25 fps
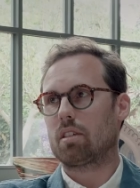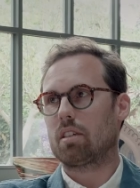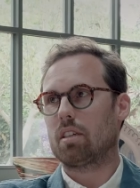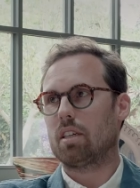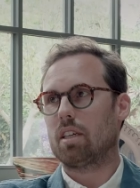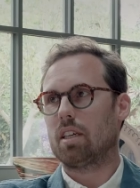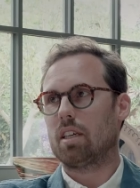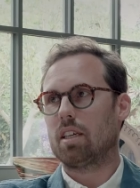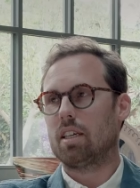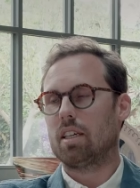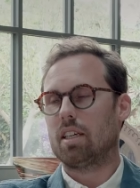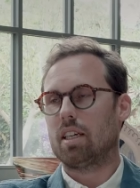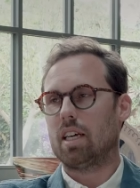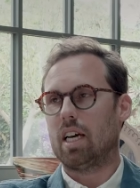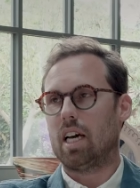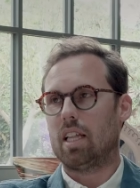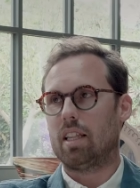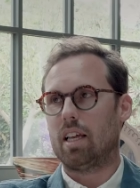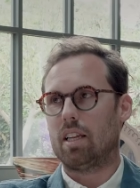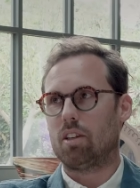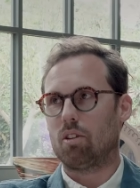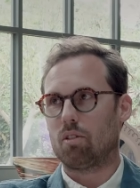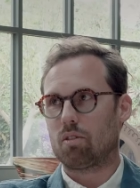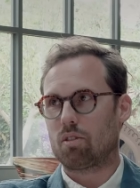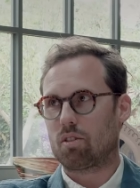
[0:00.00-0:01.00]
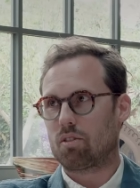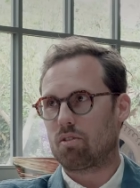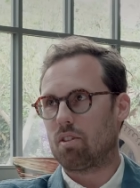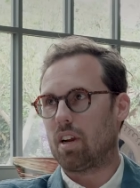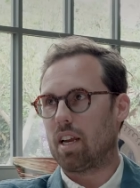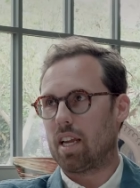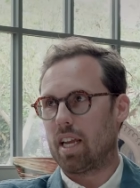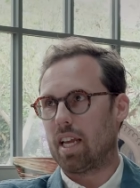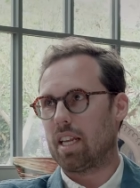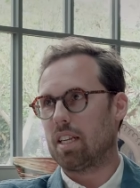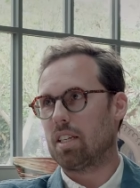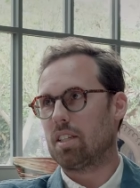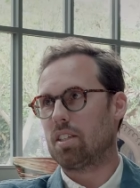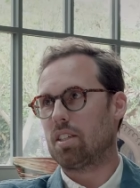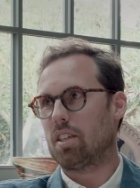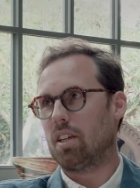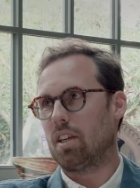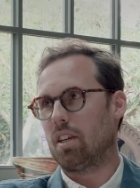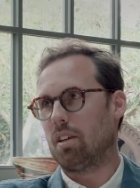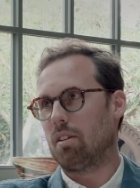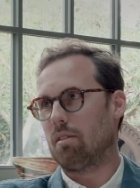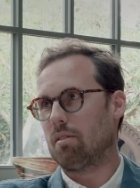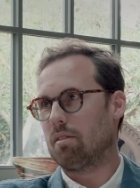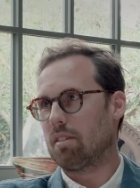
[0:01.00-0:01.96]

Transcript: and then you're straight into